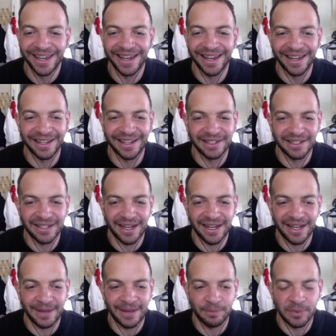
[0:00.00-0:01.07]
And
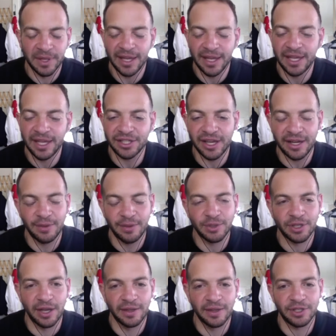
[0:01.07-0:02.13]
um, he said he
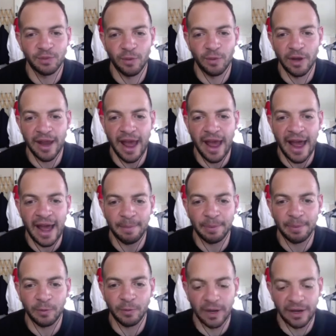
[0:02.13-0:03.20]
was on this one app
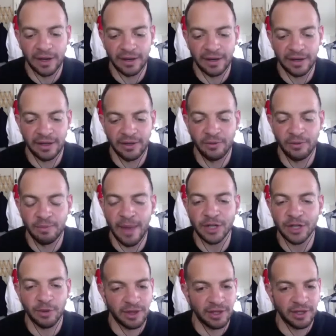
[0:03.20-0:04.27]
where you
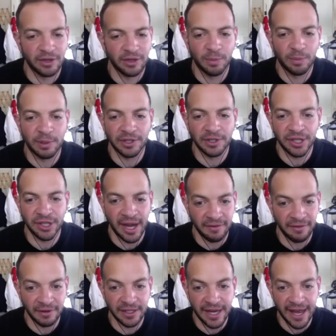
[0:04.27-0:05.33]
match with a new person
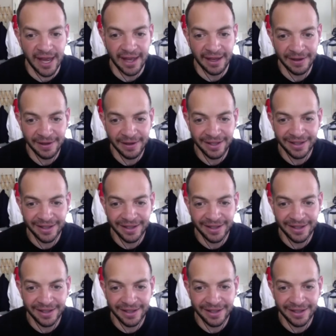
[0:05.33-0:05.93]
every day.